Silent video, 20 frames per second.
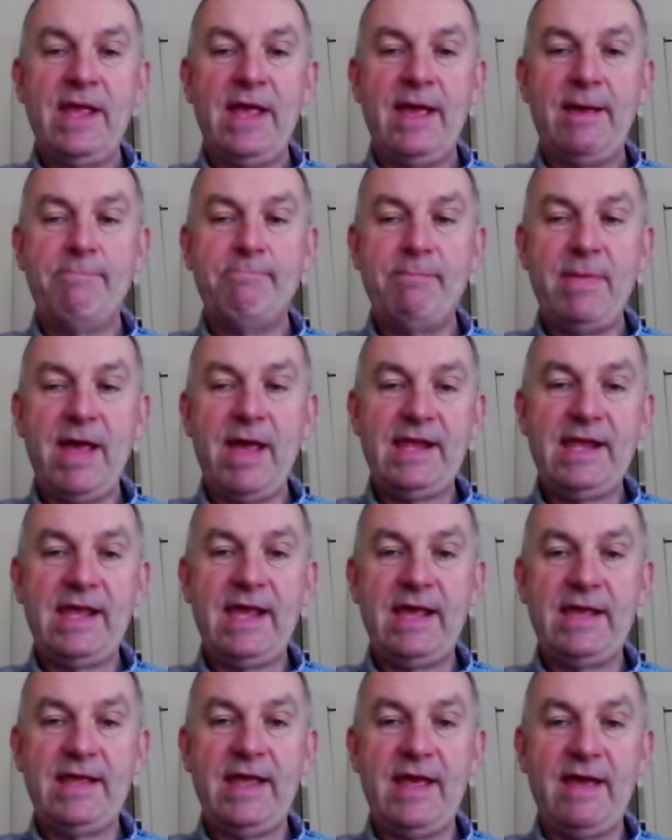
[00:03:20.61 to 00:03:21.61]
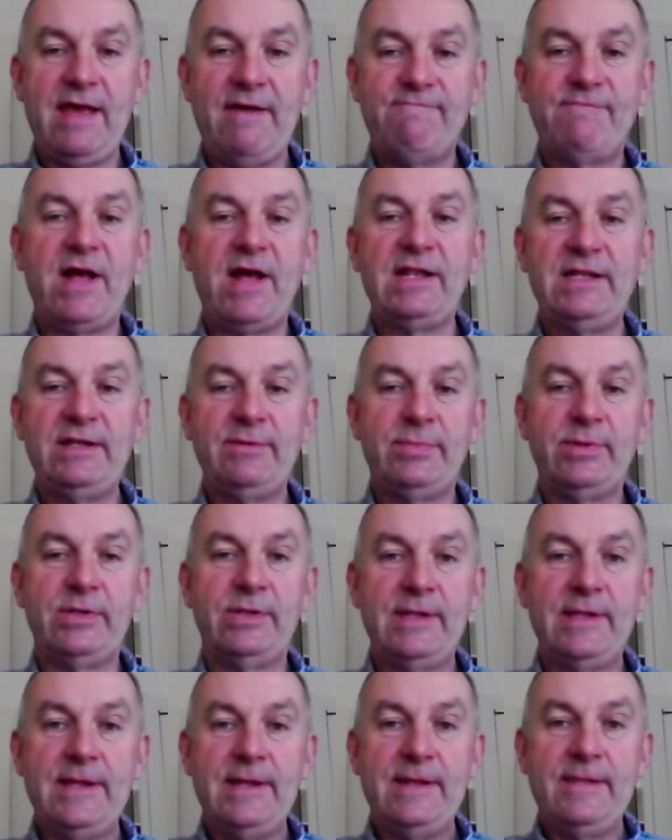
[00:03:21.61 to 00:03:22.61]
And make it a
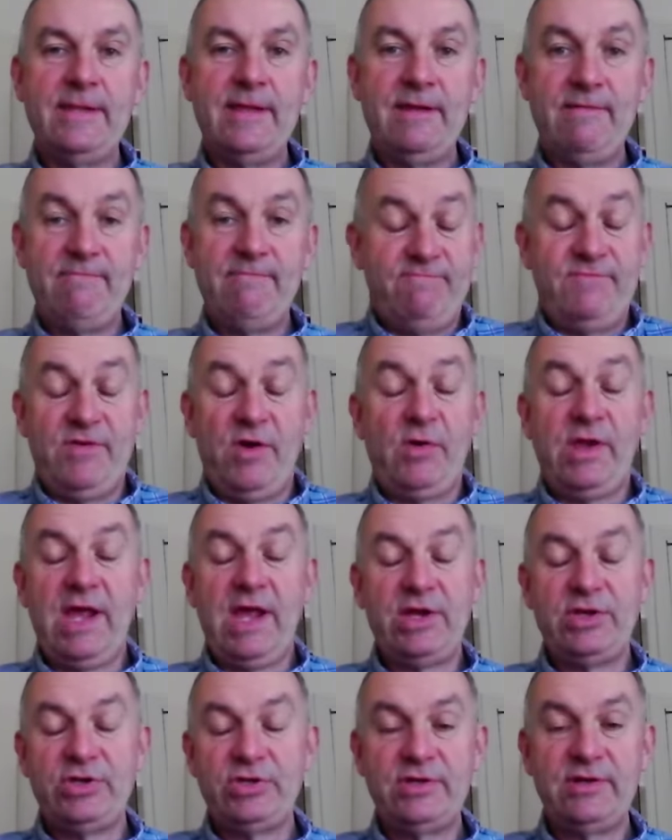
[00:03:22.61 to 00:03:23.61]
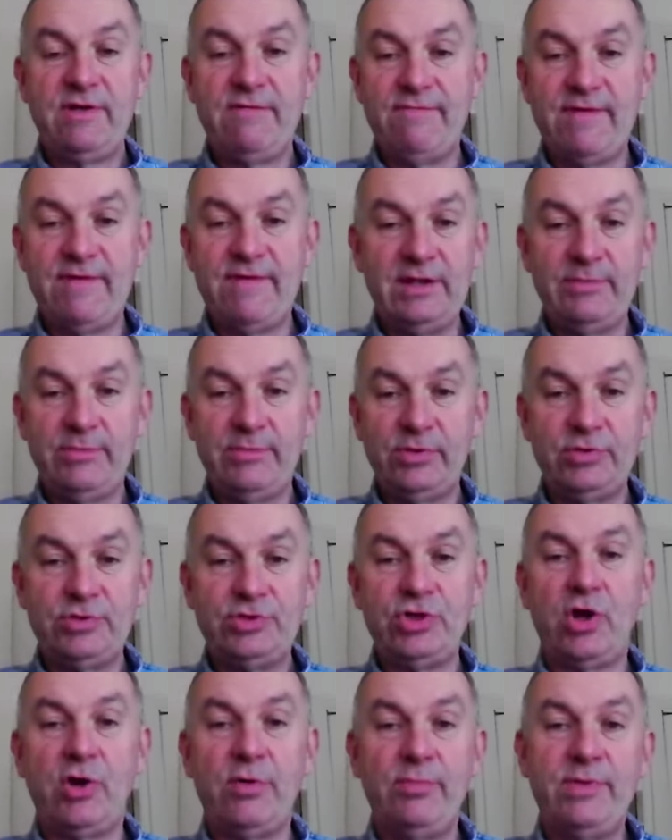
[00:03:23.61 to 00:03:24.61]
valuable vocation, a valuable
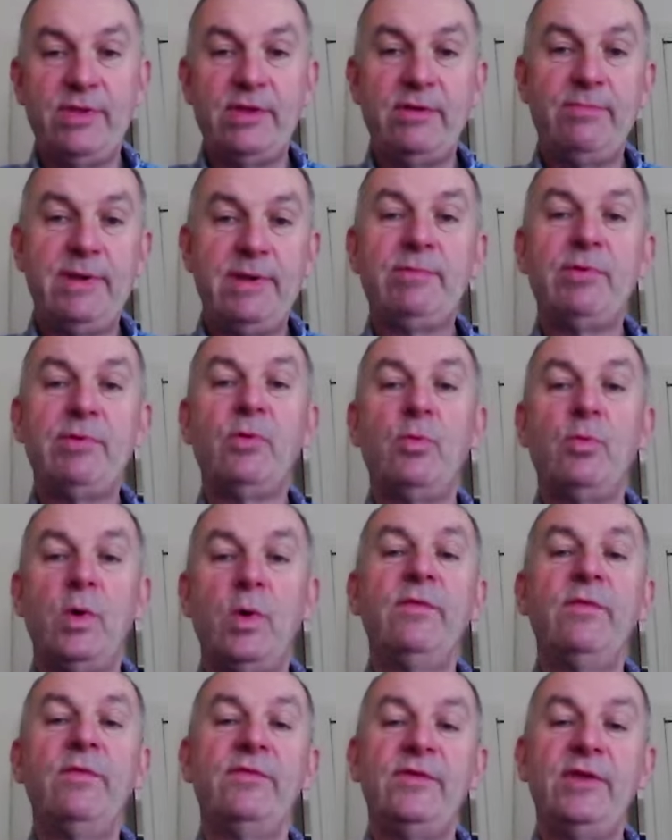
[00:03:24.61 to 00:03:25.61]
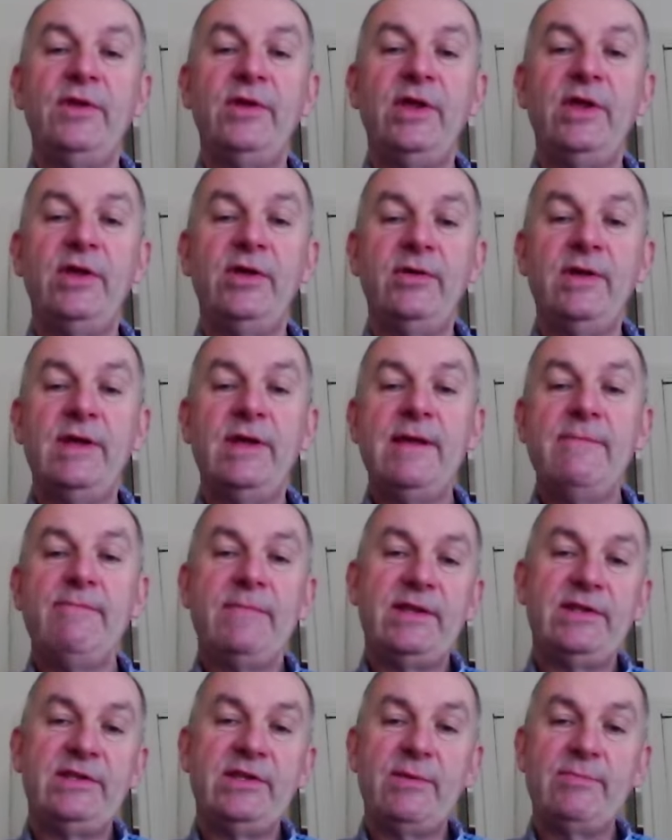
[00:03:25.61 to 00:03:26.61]
job that people want to do
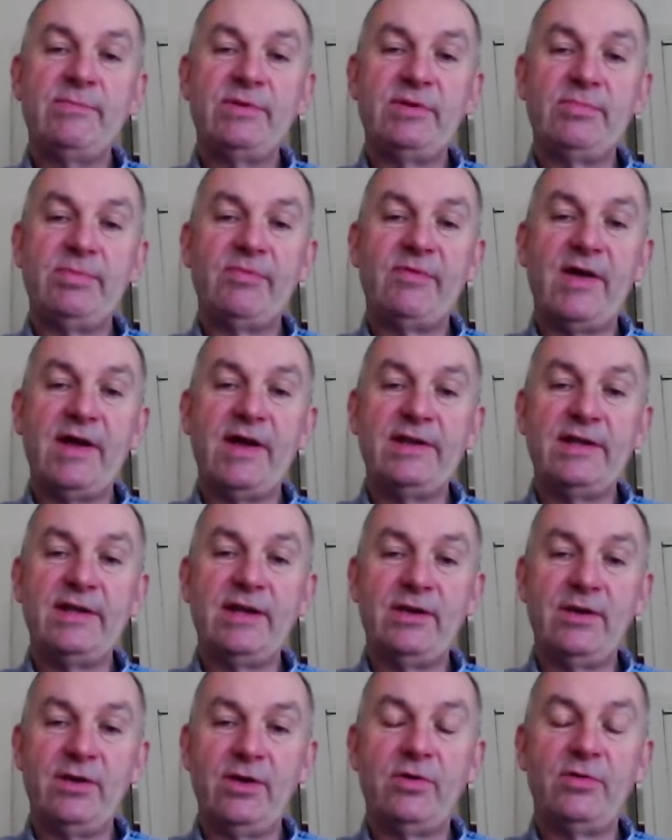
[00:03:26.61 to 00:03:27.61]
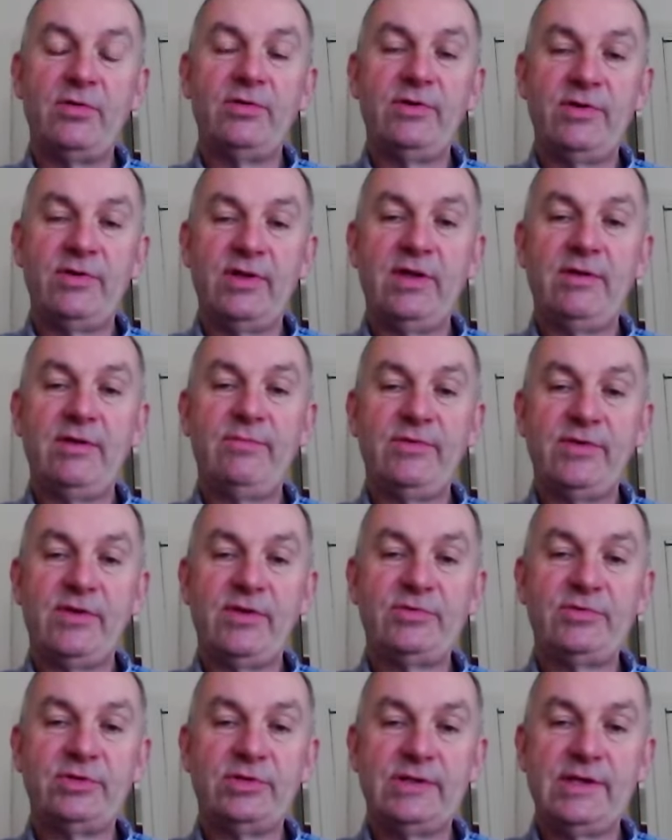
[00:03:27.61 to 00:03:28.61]
in terms of providing long-term
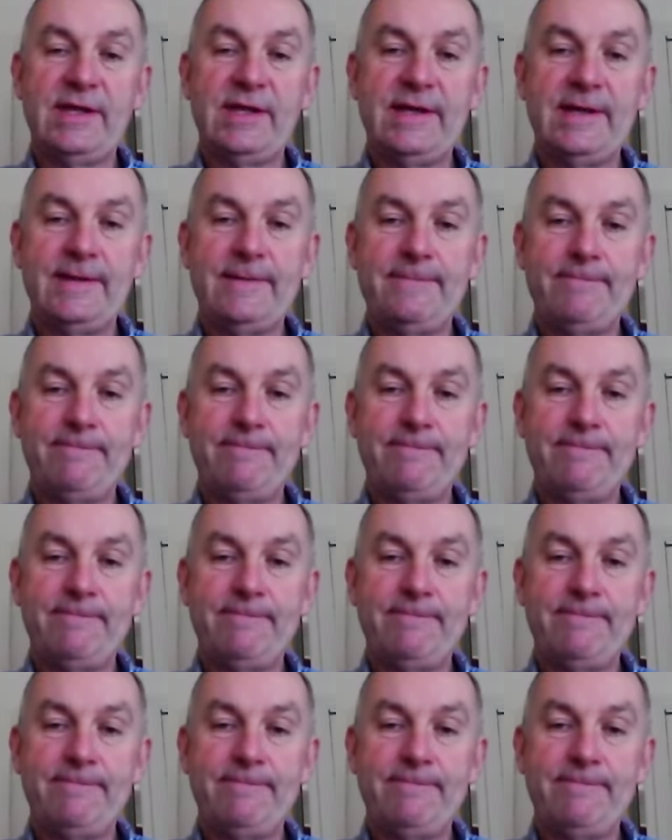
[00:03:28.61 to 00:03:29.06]
social care.